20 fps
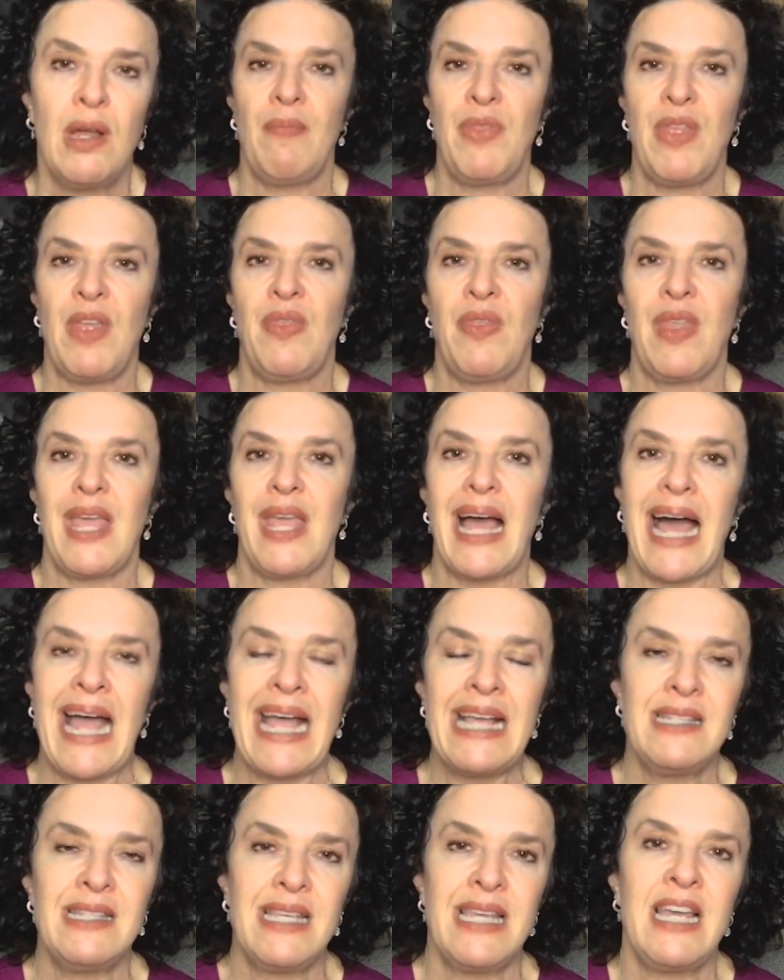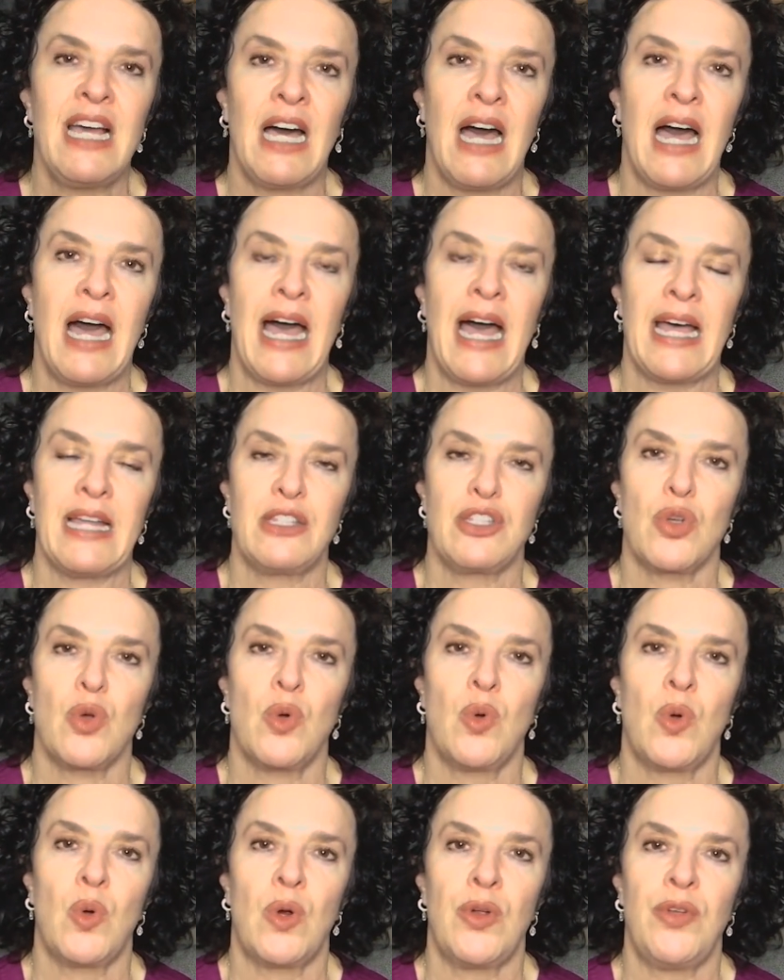then the icy hot
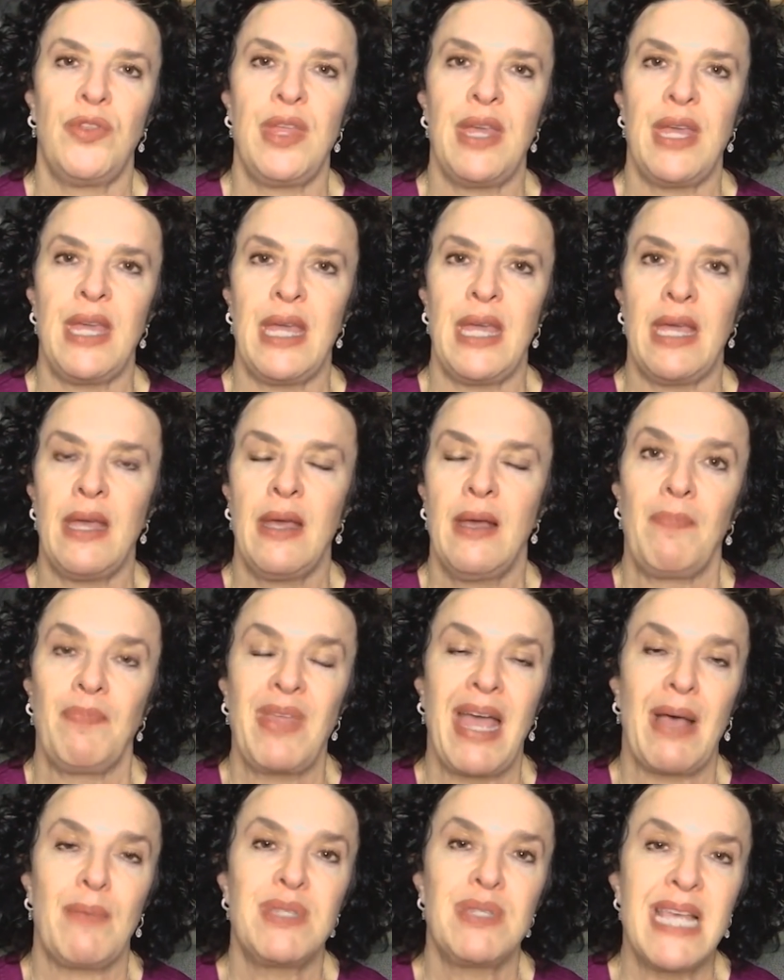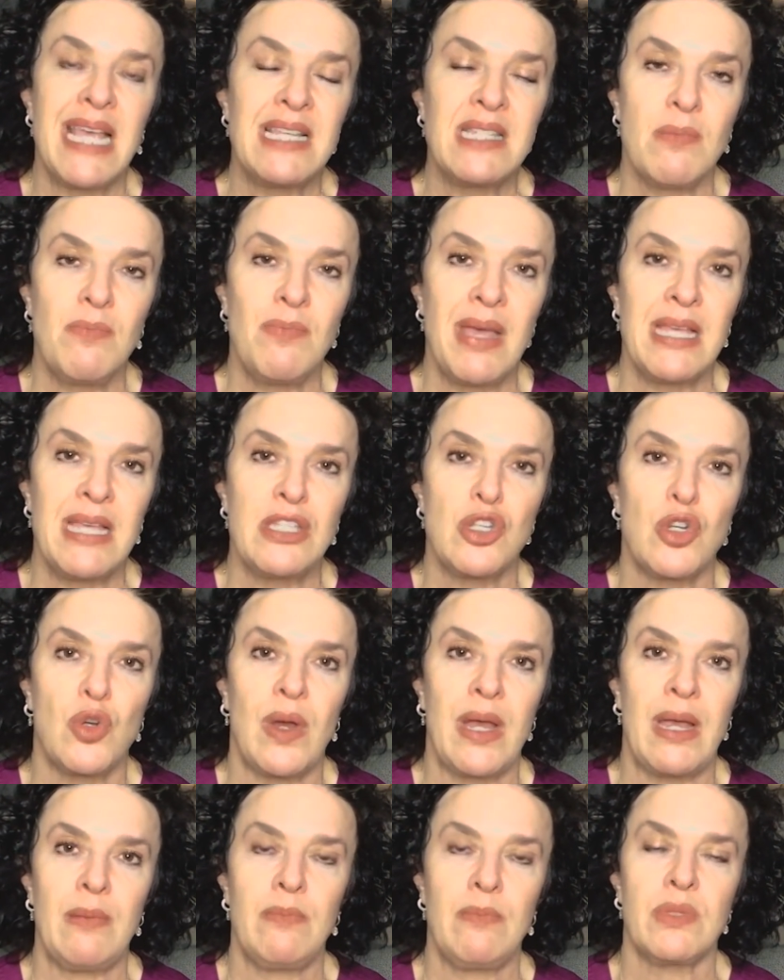or the capsaicin-based
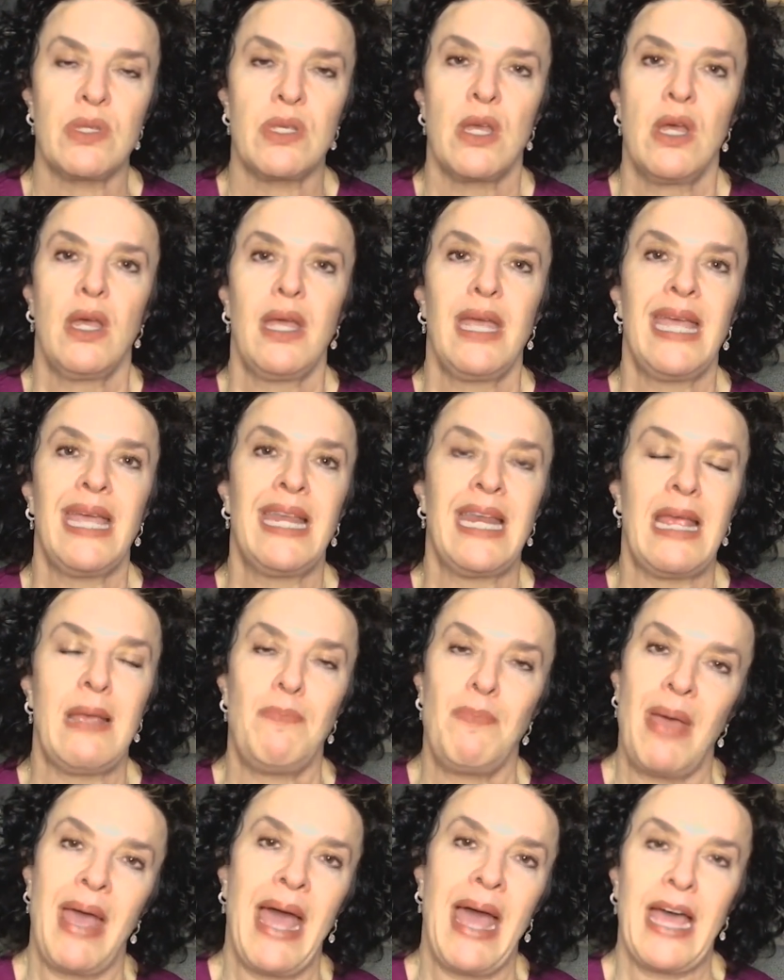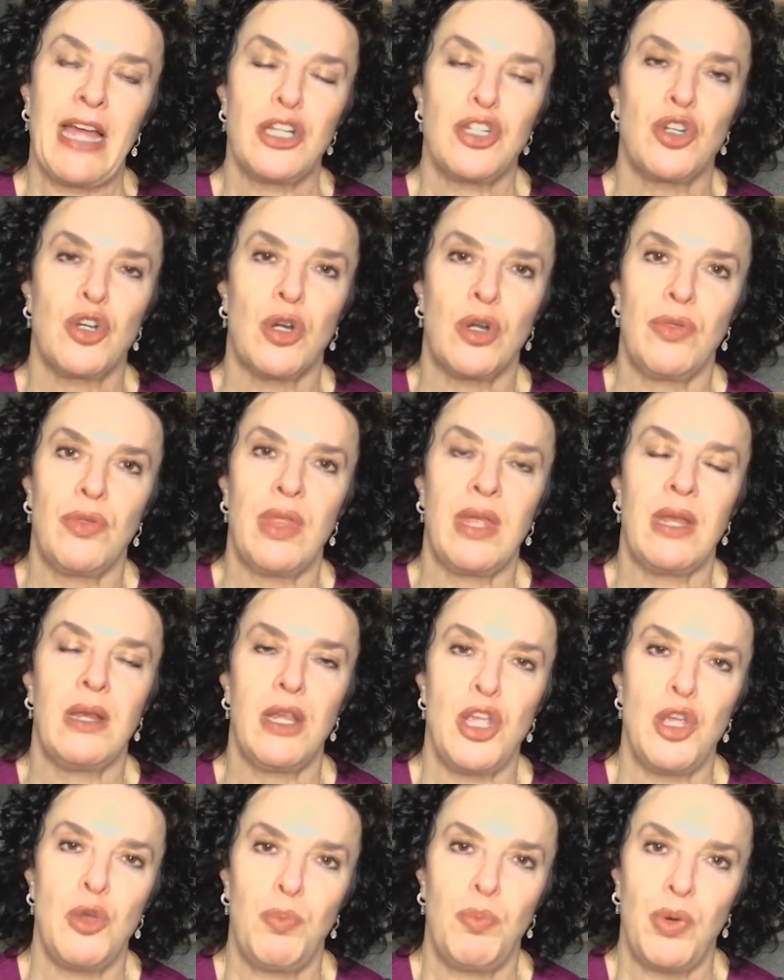creams in a patch, or then
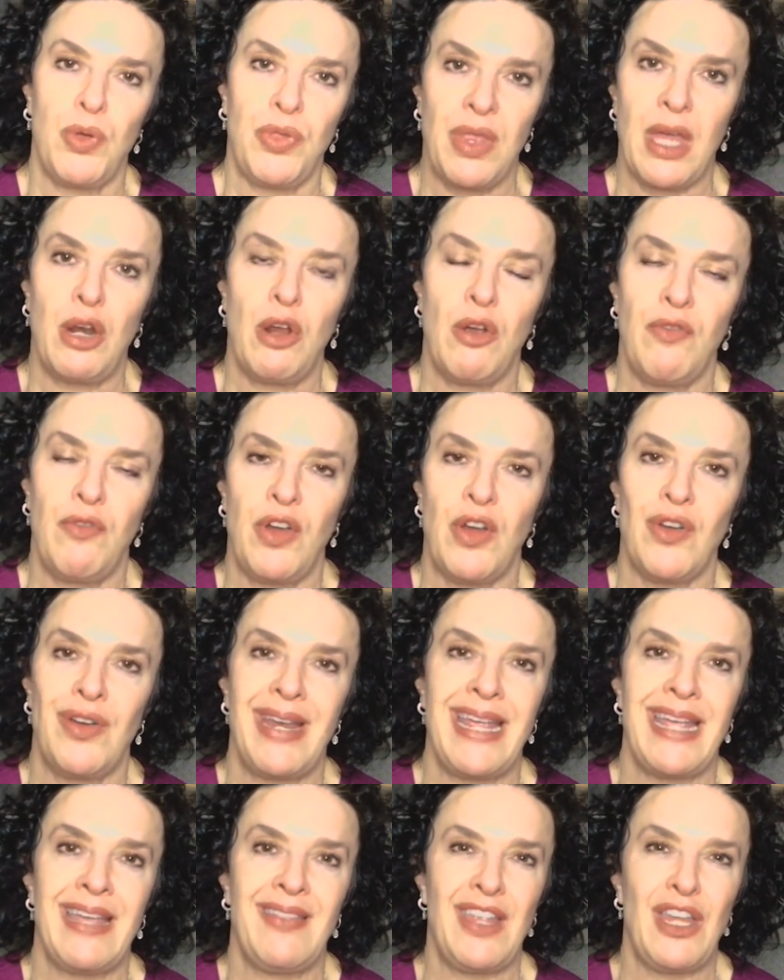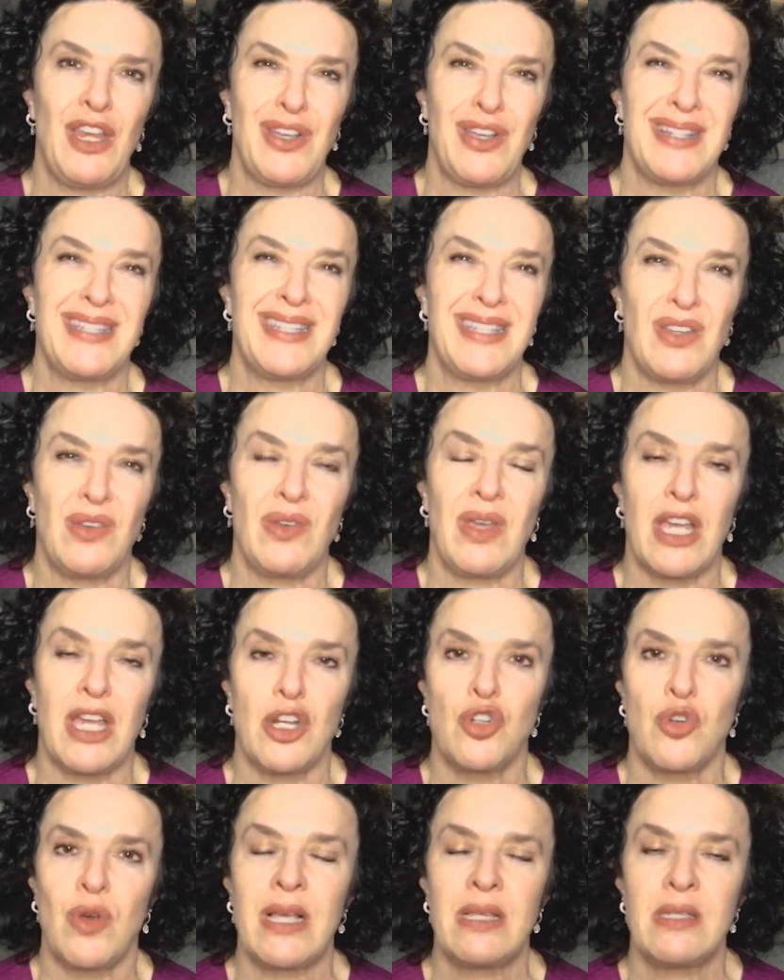you put that over your knee and then you can still get
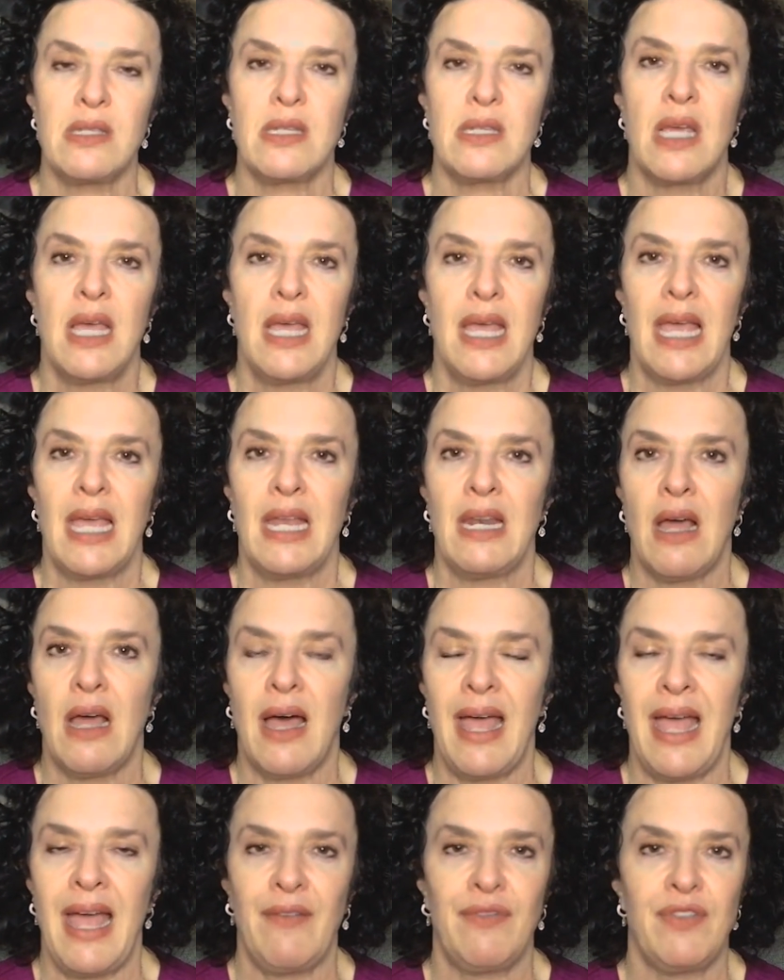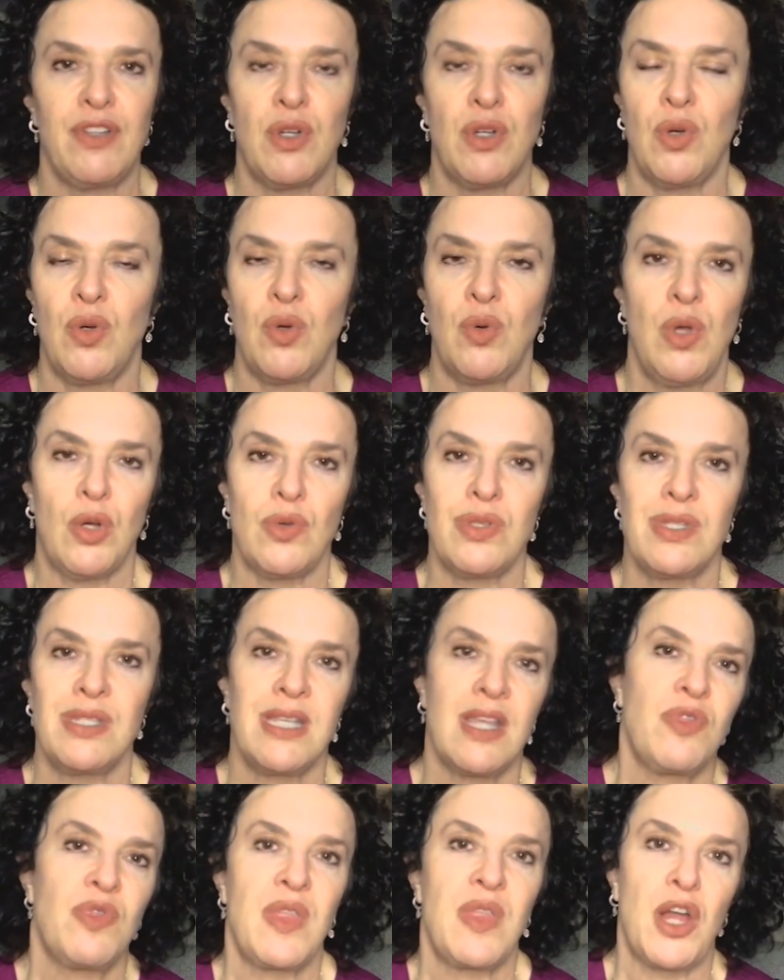dressed and not have to
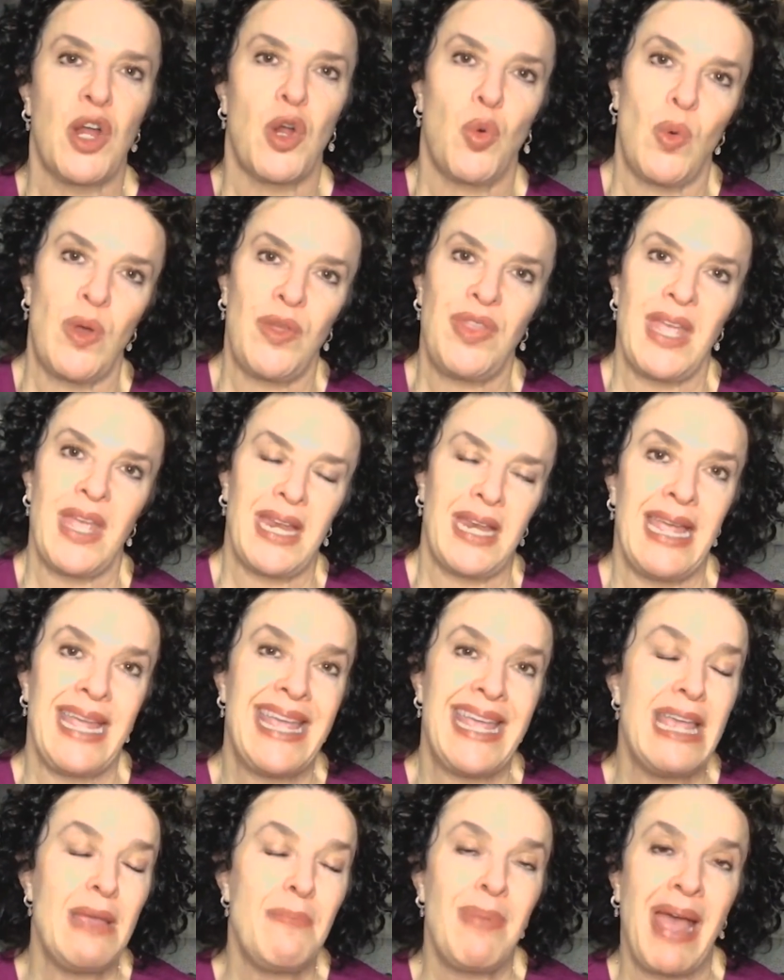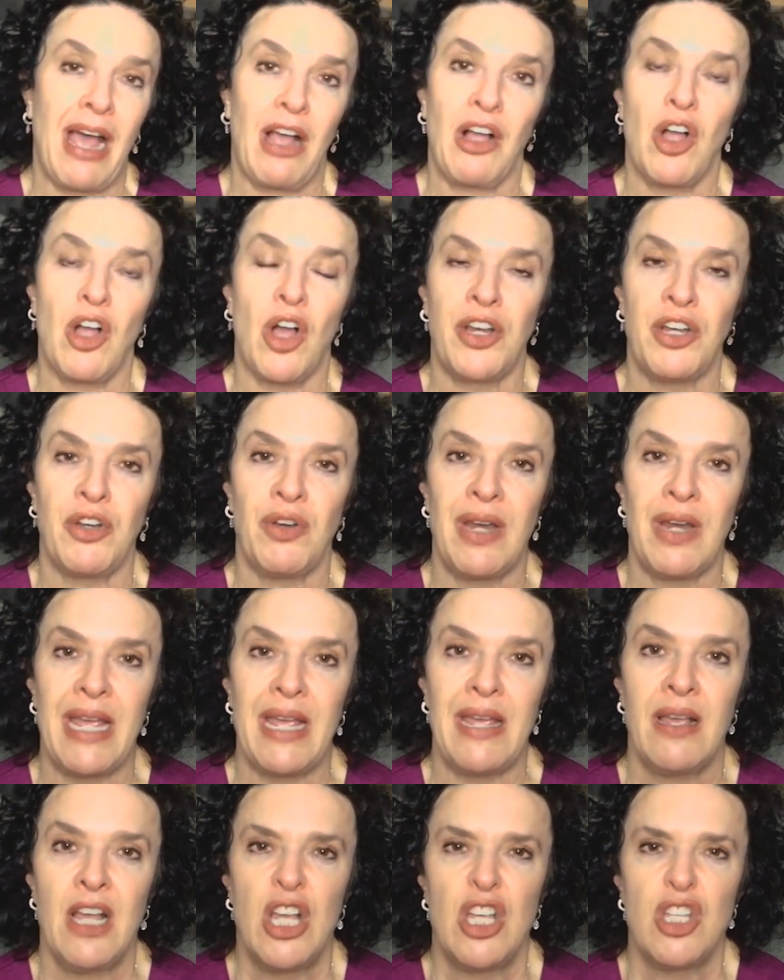sit there with a heat pack on your
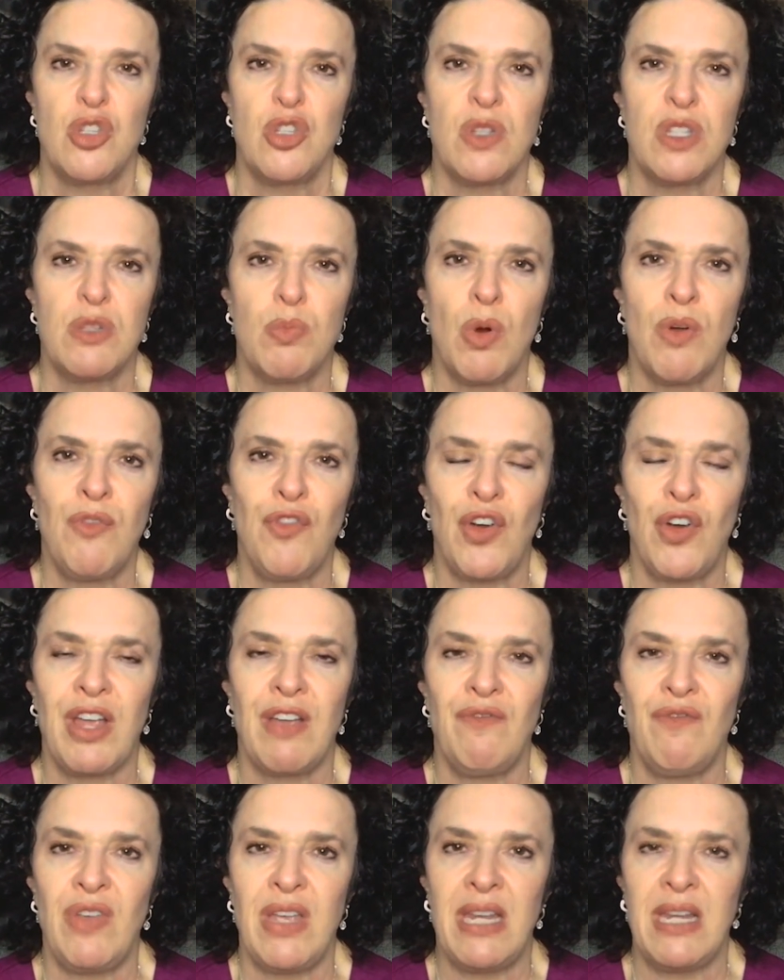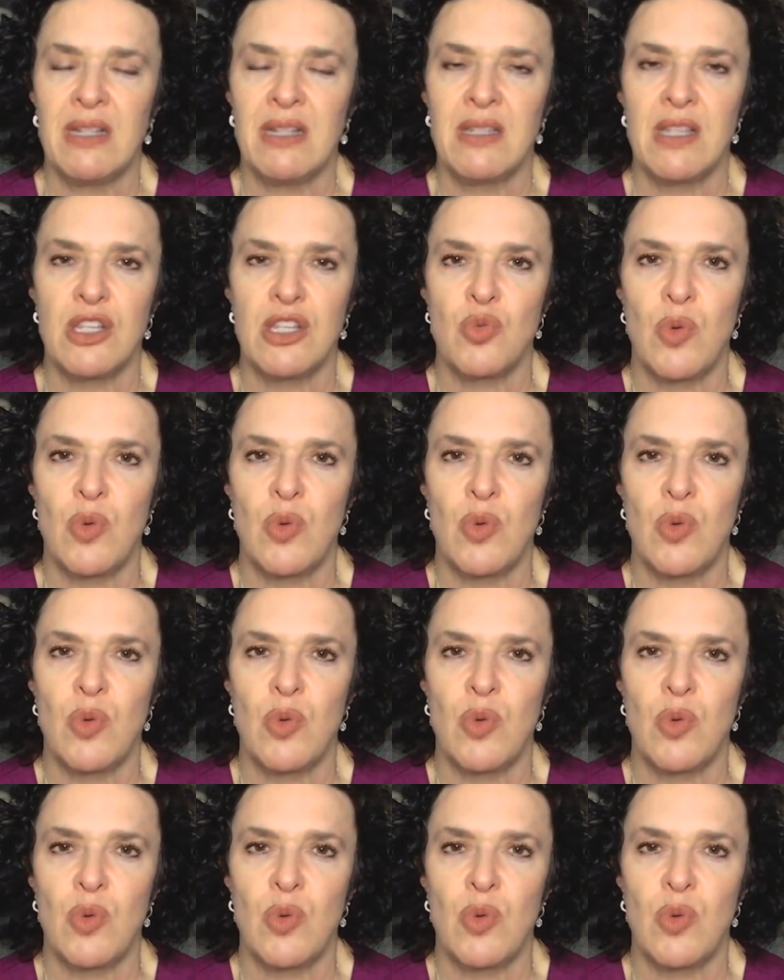knee. So it's more for convenience as